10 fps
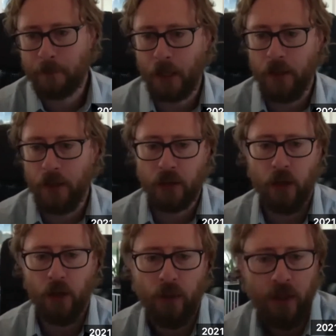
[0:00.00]
And
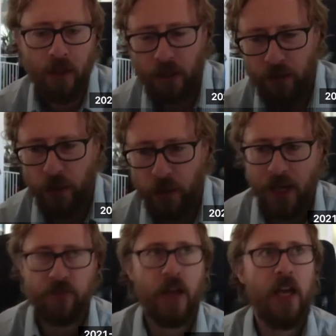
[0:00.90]
so if you
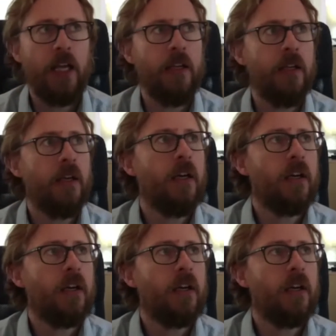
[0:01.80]
have a